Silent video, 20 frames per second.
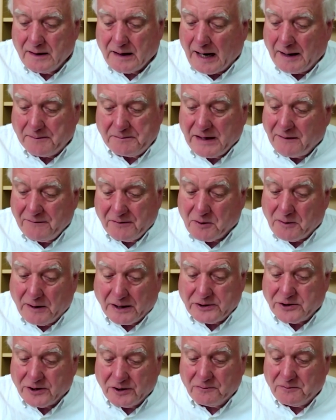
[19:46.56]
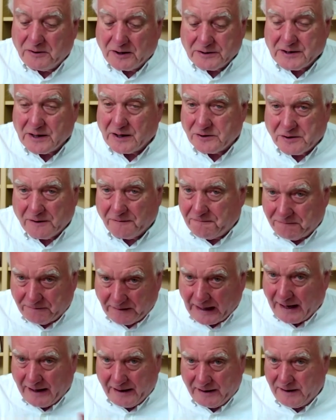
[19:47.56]
I'm never quite sure what such a
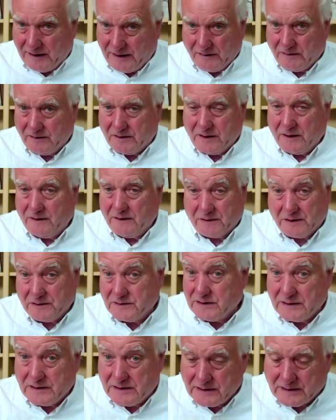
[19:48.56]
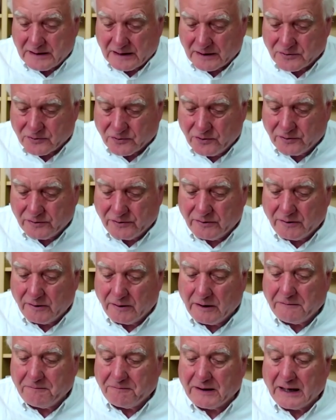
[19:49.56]
flat yield curve, because it is
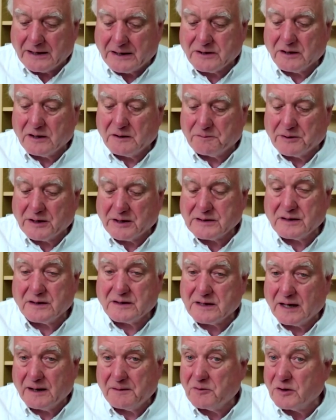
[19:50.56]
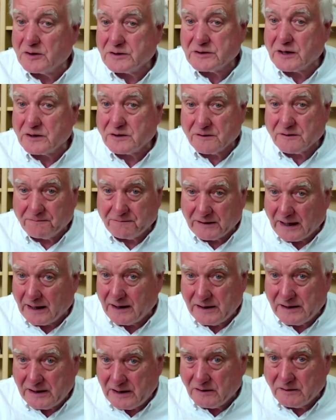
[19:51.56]
extraordinarily flat at the present time, what such a
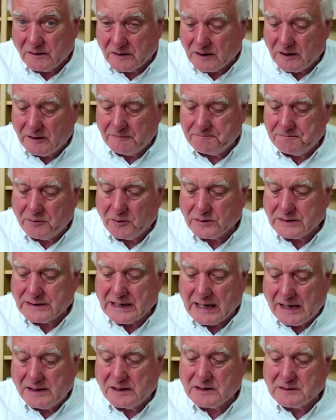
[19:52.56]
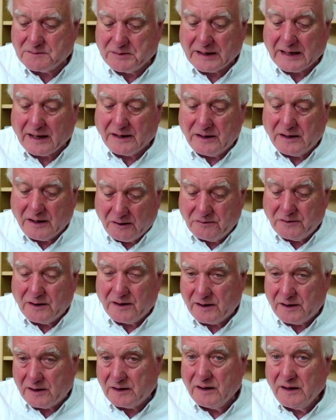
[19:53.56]
flat yield curve portends, but I note
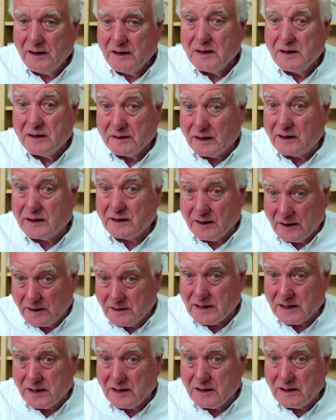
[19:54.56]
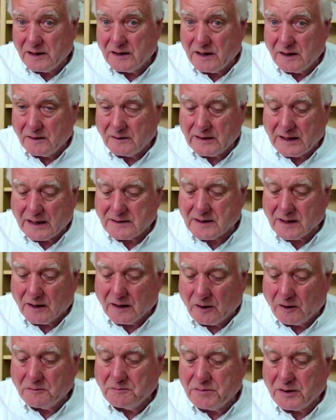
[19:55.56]
that the 30-year yield, that's the
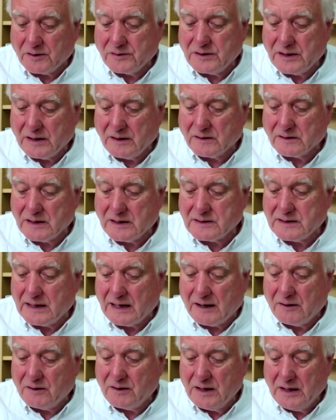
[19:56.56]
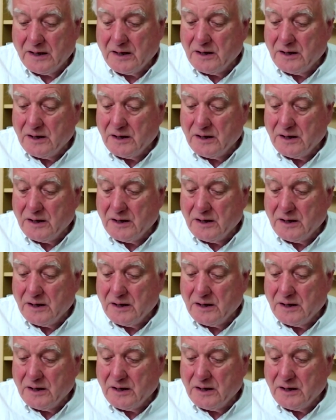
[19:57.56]
long bond yield, is now